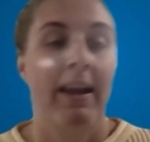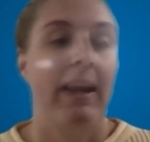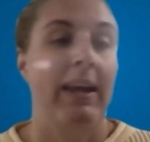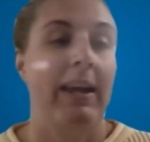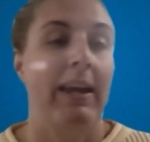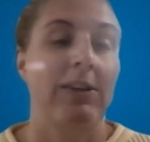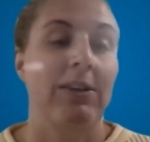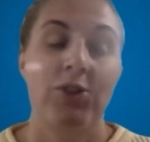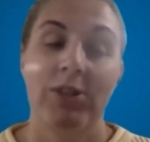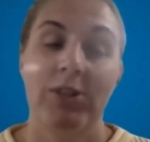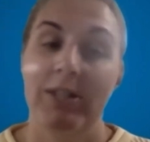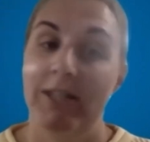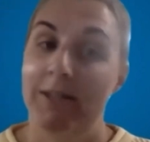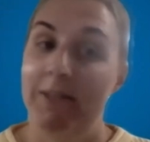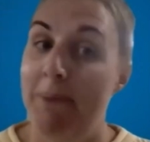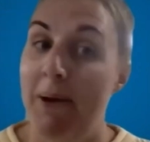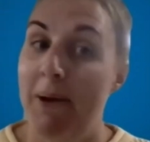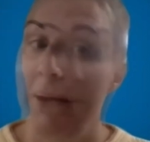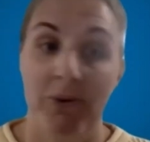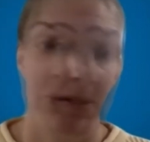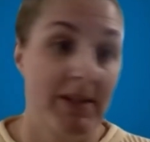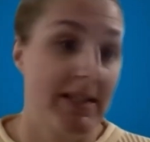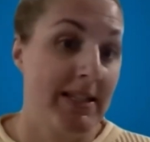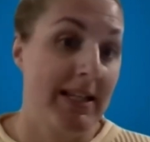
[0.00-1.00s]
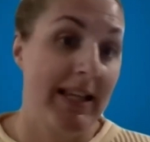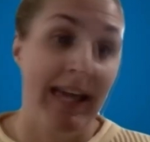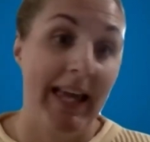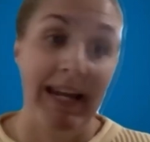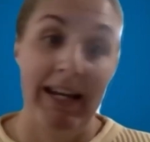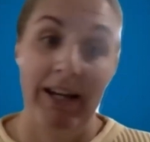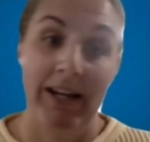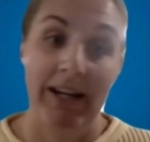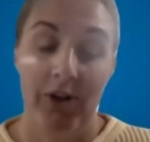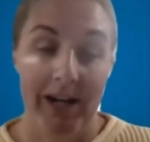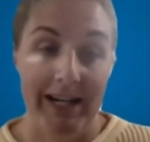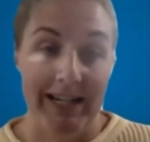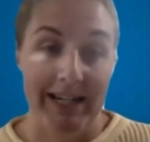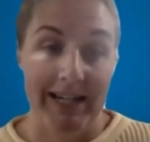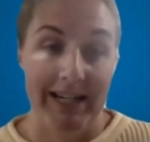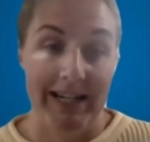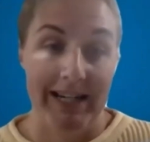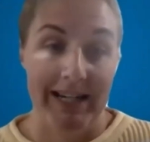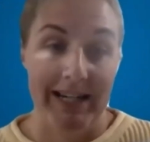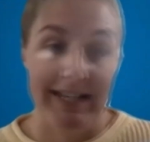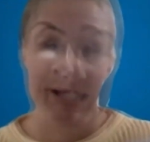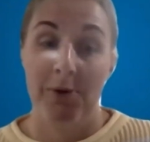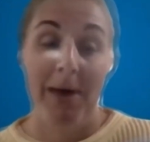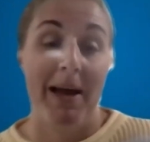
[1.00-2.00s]
and just post like crazy,
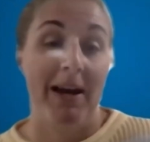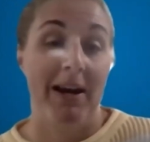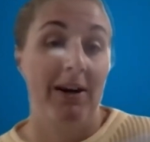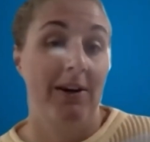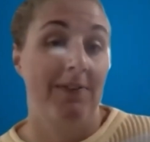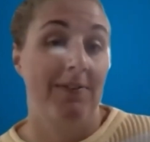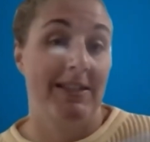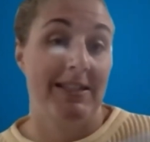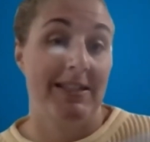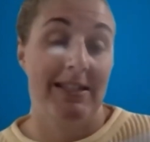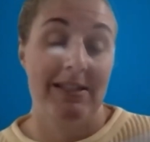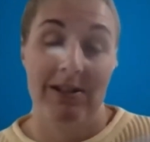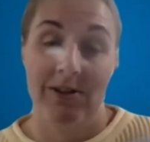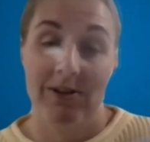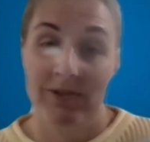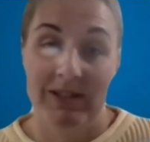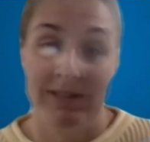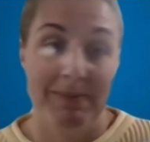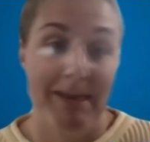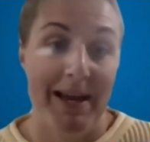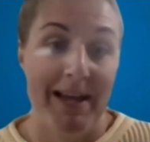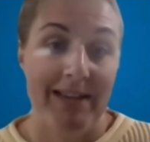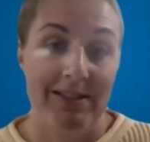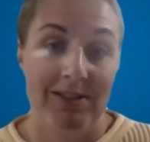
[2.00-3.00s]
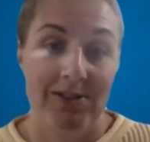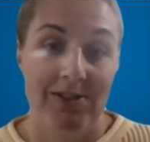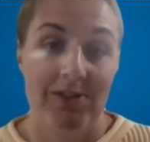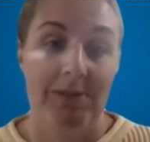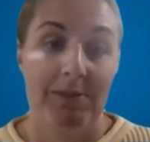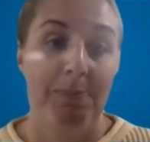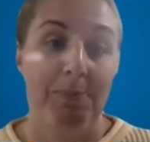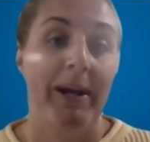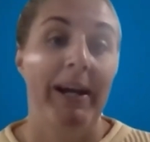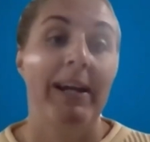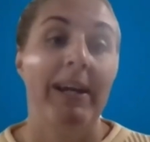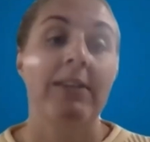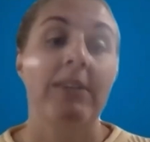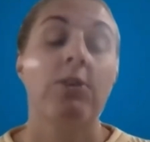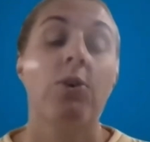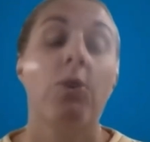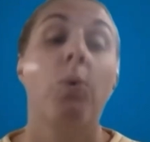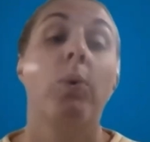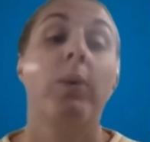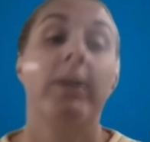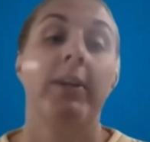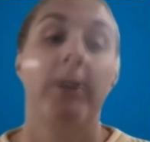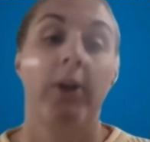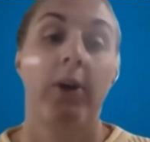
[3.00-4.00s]
no matter if it's a Toastmasters brand
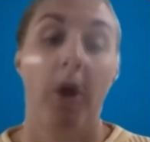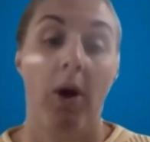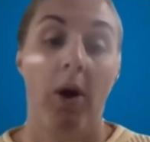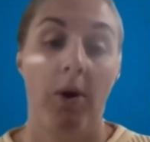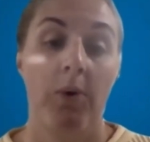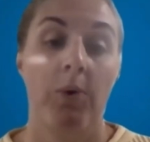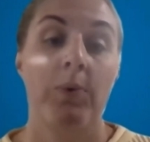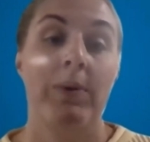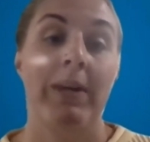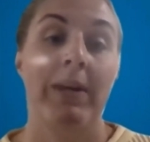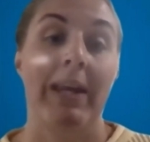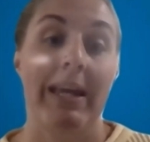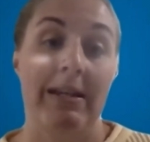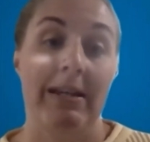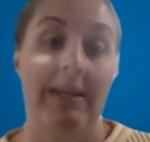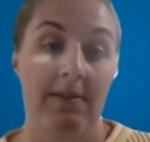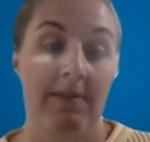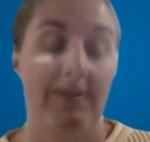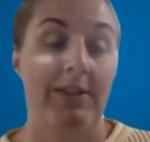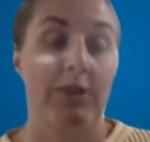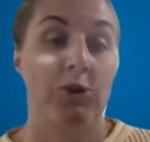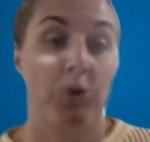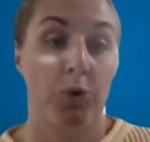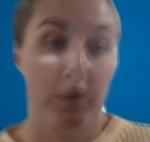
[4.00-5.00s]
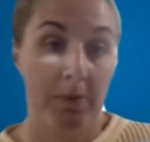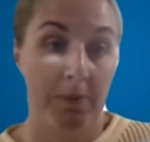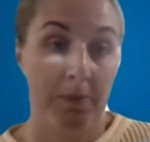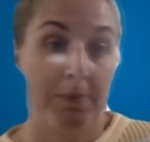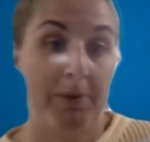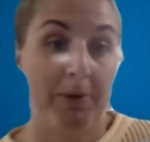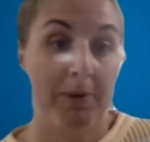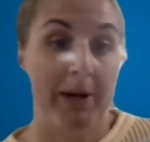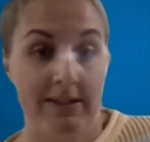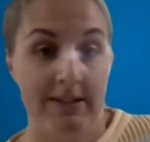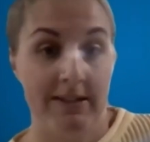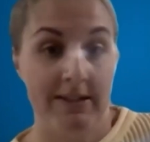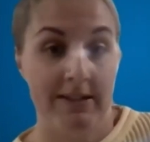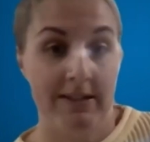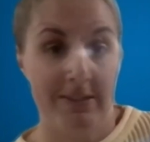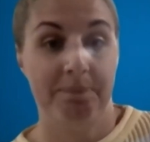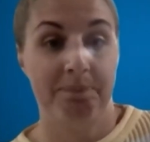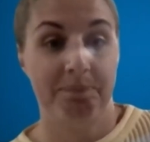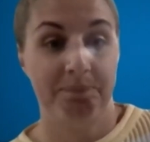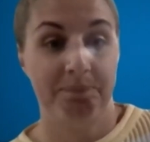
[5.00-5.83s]
or your own individual brand.